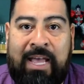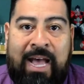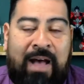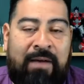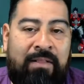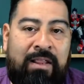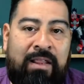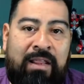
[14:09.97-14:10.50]
I
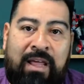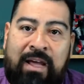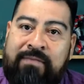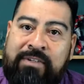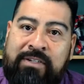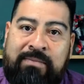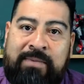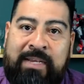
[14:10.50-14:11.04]
would
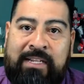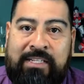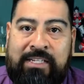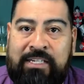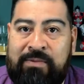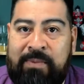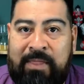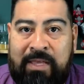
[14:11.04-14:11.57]
love to be in
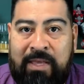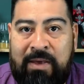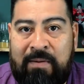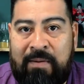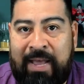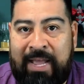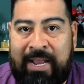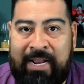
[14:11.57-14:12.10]
touch with
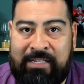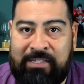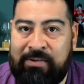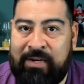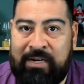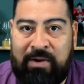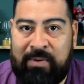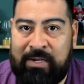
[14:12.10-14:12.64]
you and
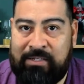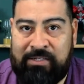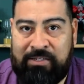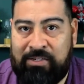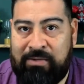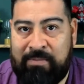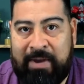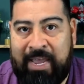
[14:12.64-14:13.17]
answer any
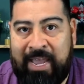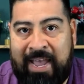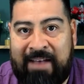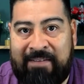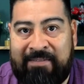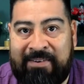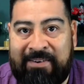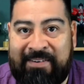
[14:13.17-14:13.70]
questions you might
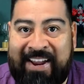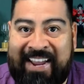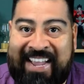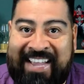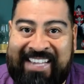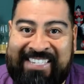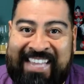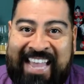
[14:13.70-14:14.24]
have. All right,
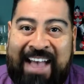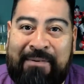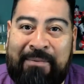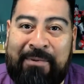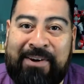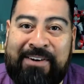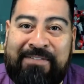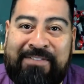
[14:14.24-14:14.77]
guys, have a
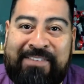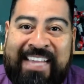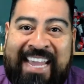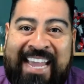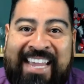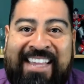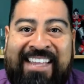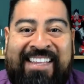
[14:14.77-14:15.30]
wonderful
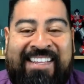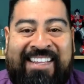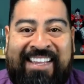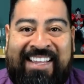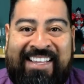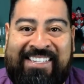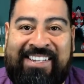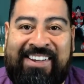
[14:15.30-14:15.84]
day.
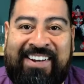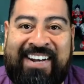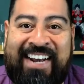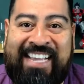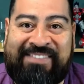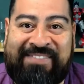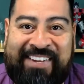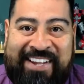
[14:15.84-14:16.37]
See you in the
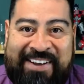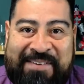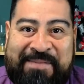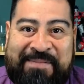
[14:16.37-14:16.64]
next video.